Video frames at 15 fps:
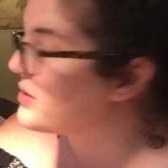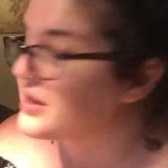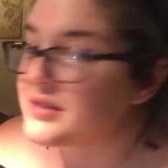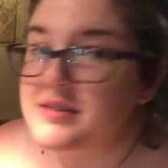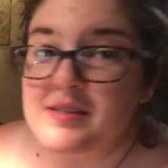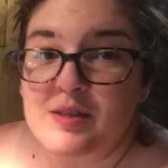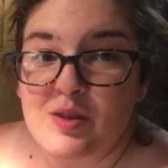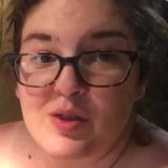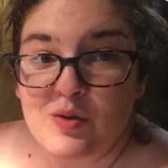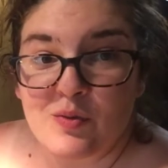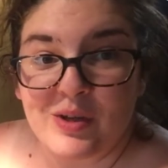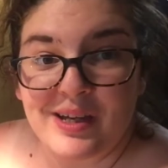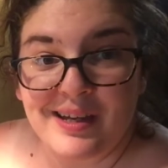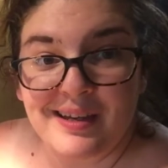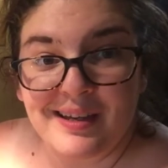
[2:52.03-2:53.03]
these
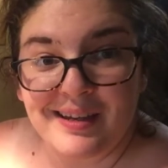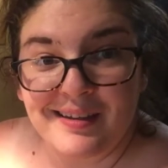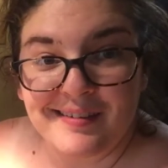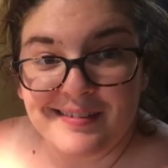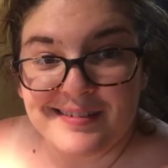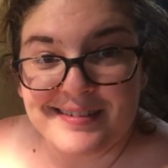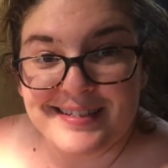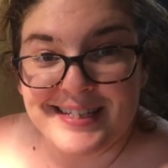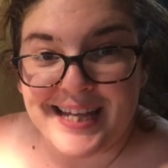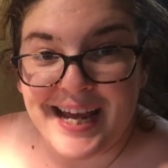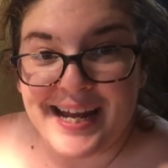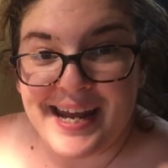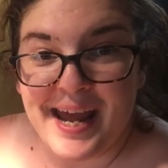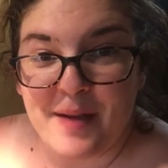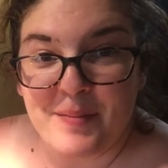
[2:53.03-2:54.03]
three
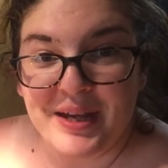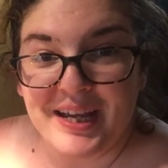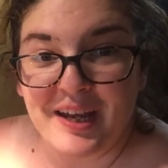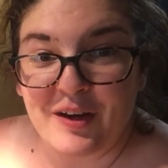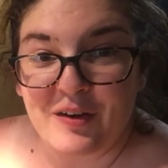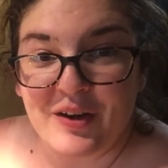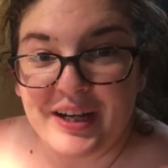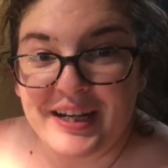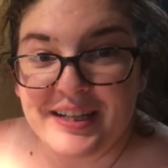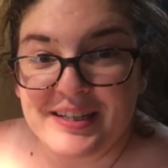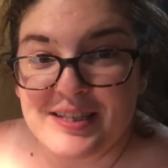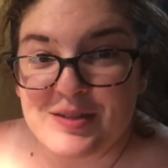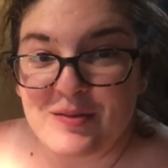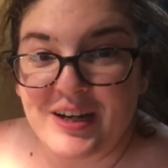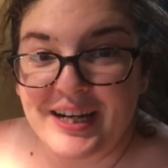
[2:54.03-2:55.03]
dynamic
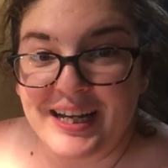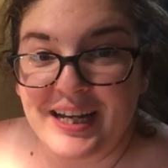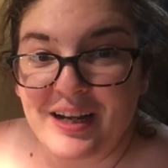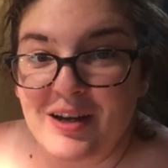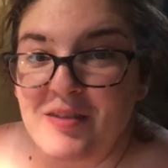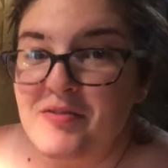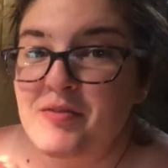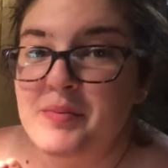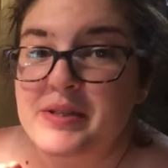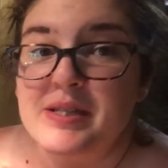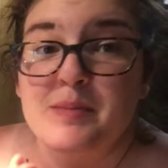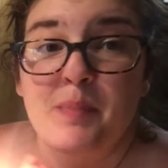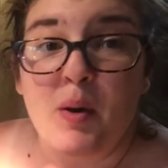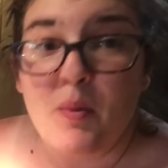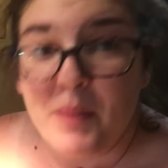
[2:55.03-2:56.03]
ingredients right here from
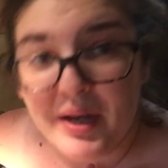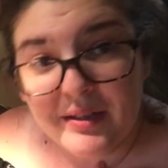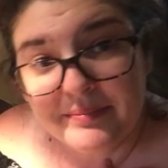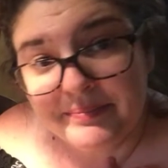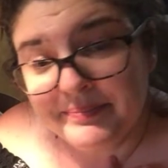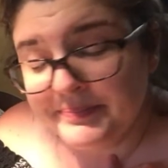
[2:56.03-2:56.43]
Espoma.